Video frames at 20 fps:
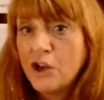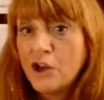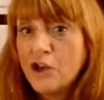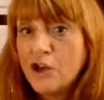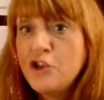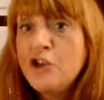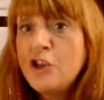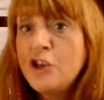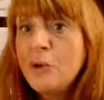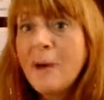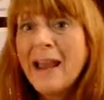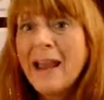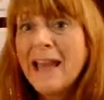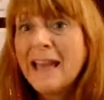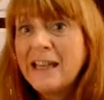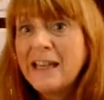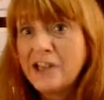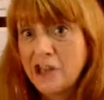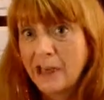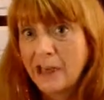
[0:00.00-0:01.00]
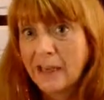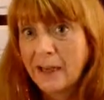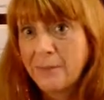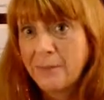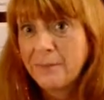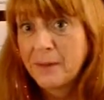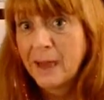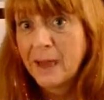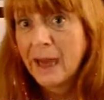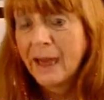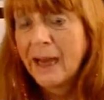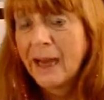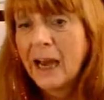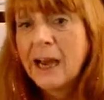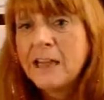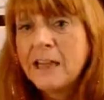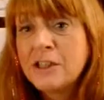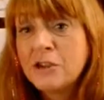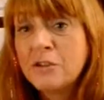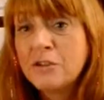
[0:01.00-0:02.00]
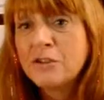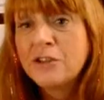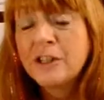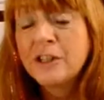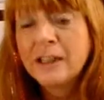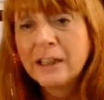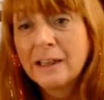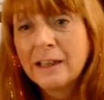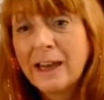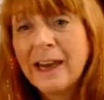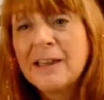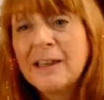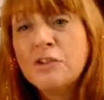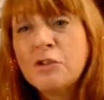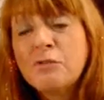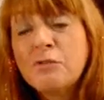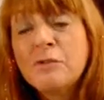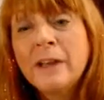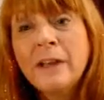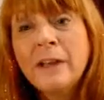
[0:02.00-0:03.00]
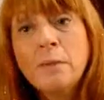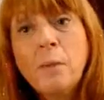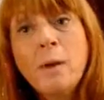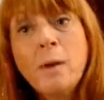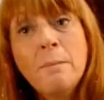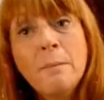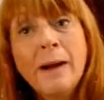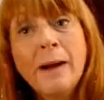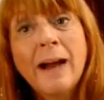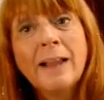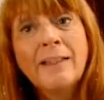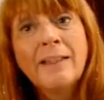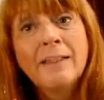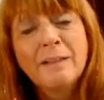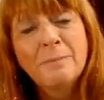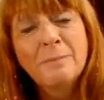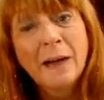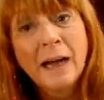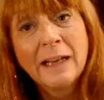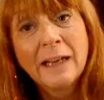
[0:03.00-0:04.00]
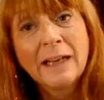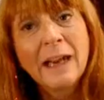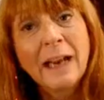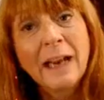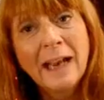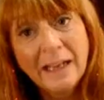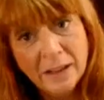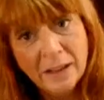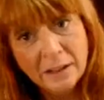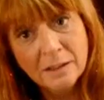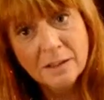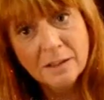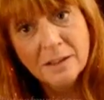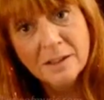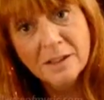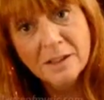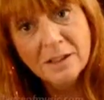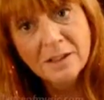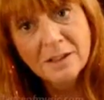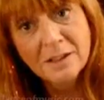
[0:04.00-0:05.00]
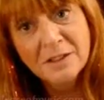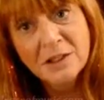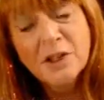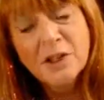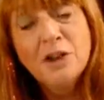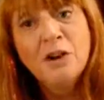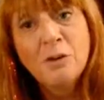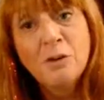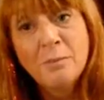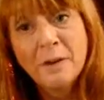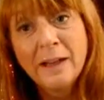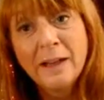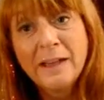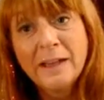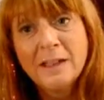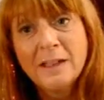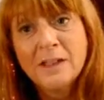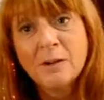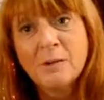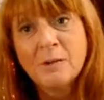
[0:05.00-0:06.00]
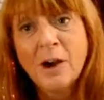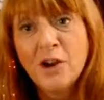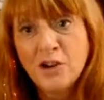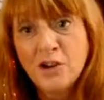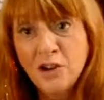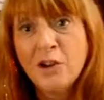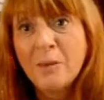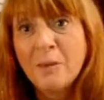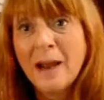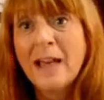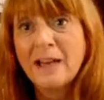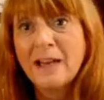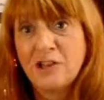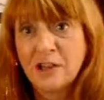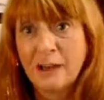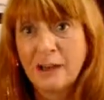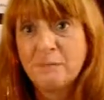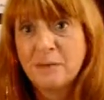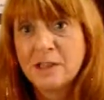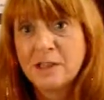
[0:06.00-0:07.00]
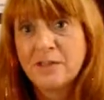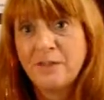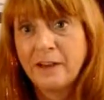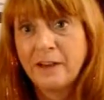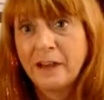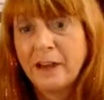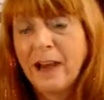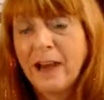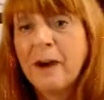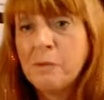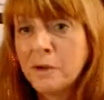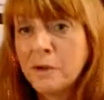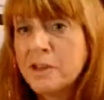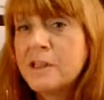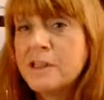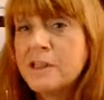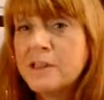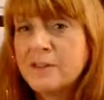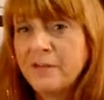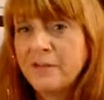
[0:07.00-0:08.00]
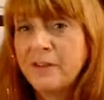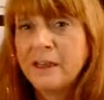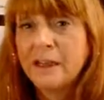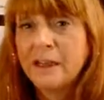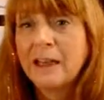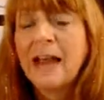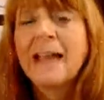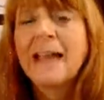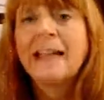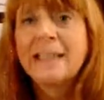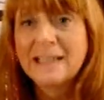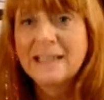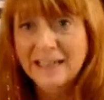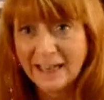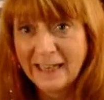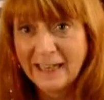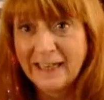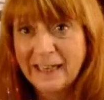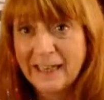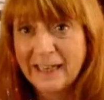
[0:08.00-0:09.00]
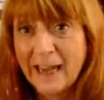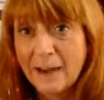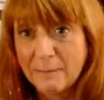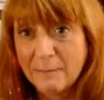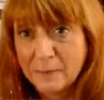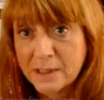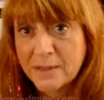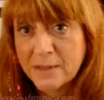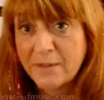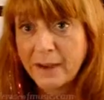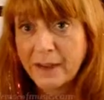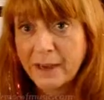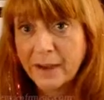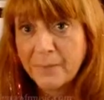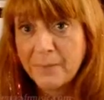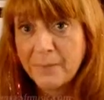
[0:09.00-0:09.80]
new agey, and I don't think I don't really want my my clients to come into a new age atmosphere. I want it to feel like it's a healing atmosphere.